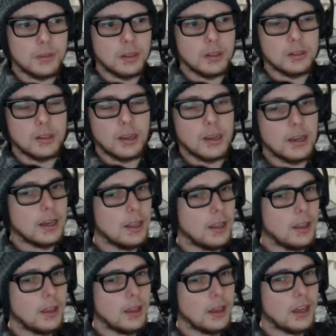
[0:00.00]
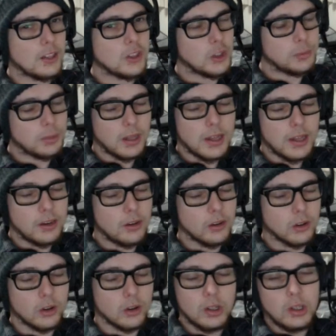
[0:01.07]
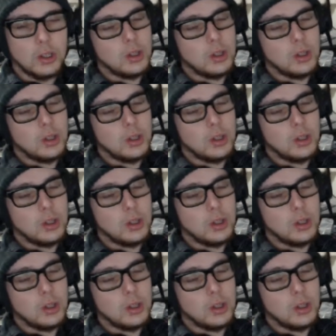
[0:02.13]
It's like a Aji planet or